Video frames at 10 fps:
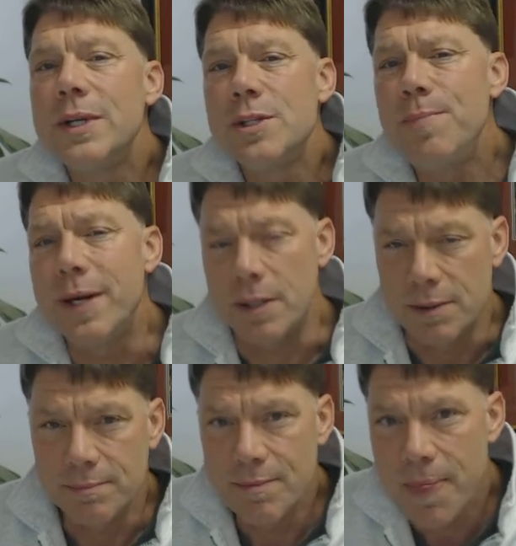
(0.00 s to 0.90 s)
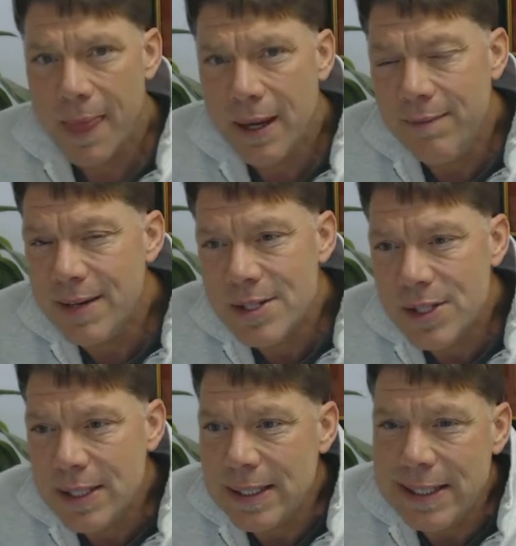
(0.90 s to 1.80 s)
What's better,
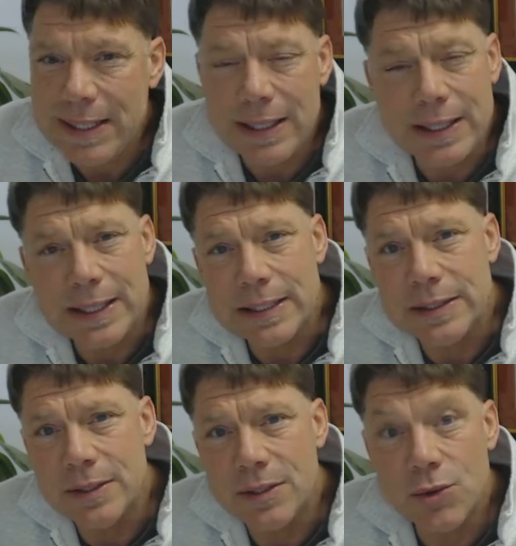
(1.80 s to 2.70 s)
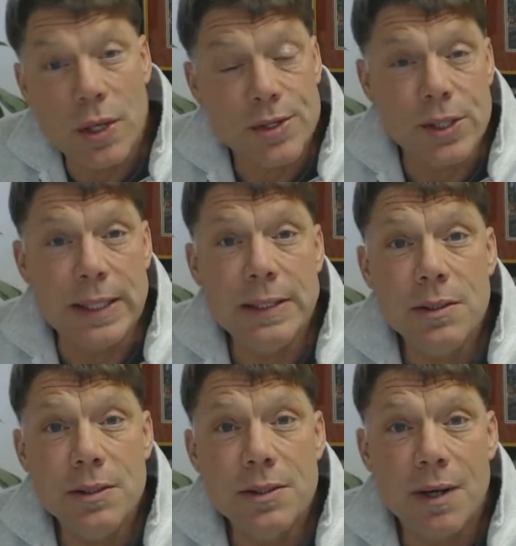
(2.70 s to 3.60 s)
investing in trust
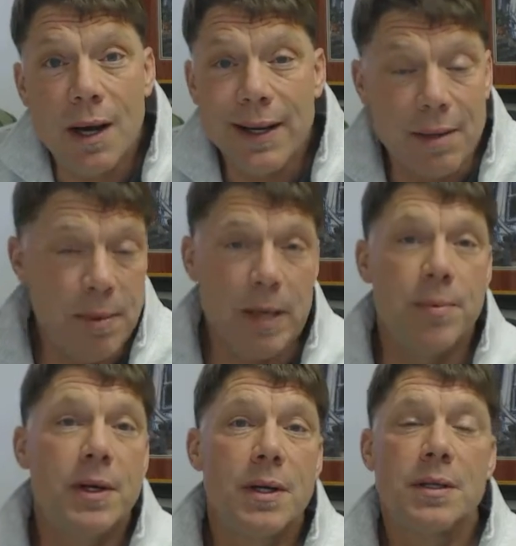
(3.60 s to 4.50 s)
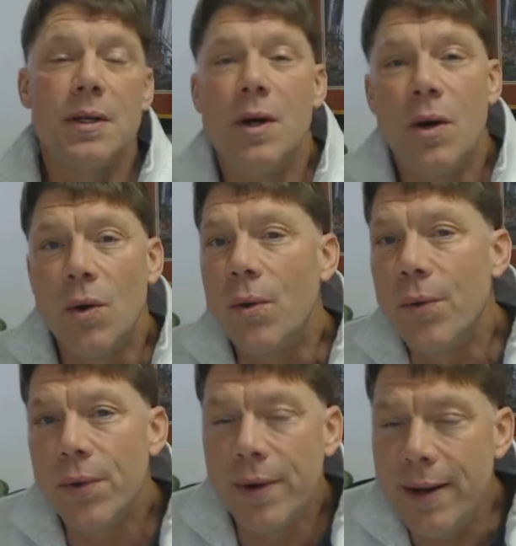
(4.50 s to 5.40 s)
deeds, in paper,
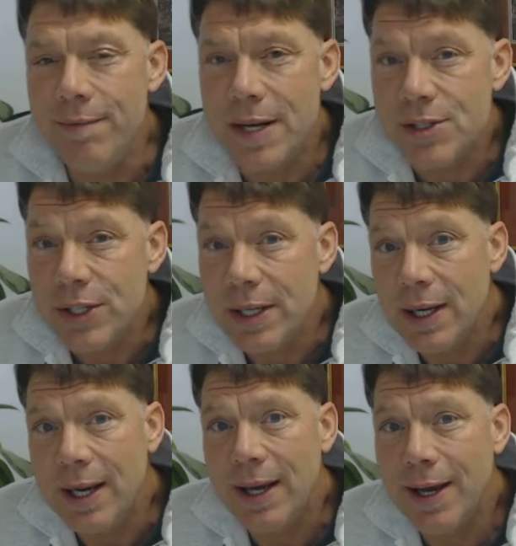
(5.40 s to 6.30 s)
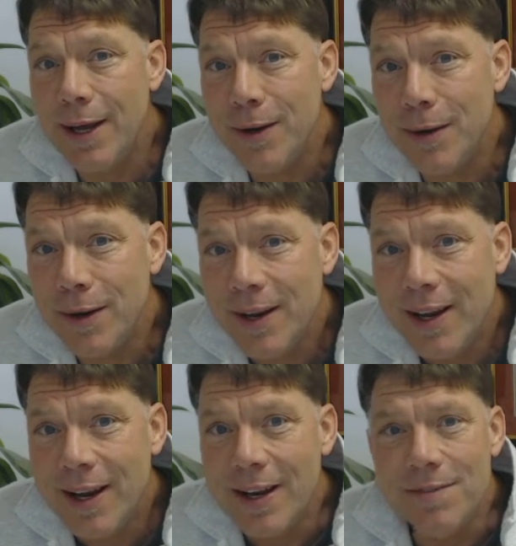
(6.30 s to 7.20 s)
or investing in
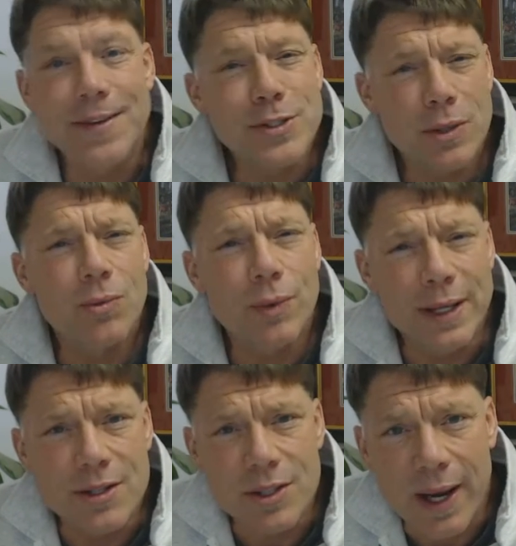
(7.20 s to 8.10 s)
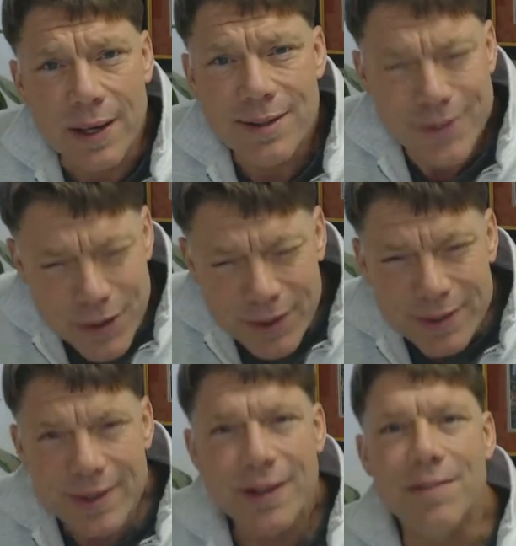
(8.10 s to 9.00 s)
physical real estate,
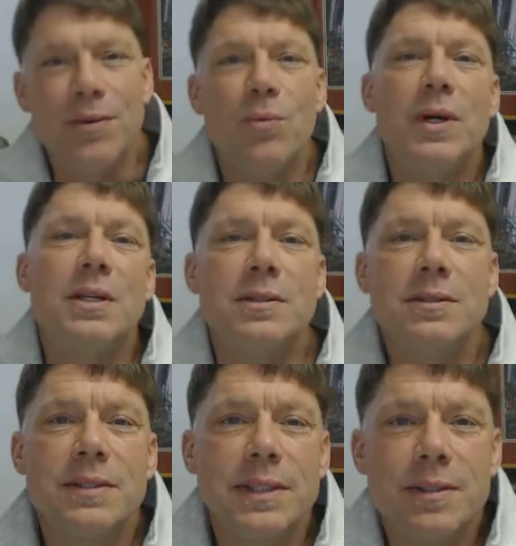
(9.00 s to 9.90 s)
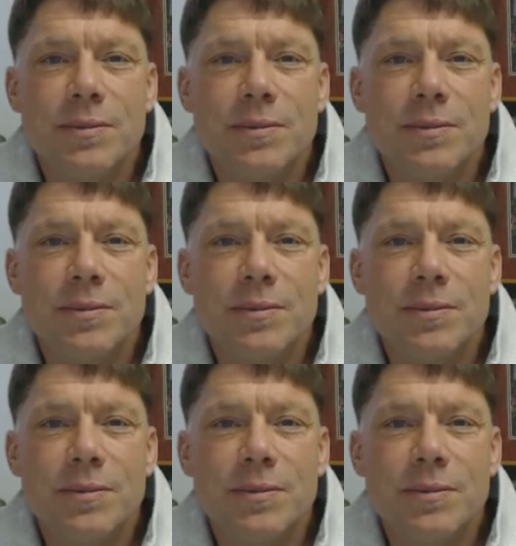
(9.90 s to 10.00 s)
dirt, if you will?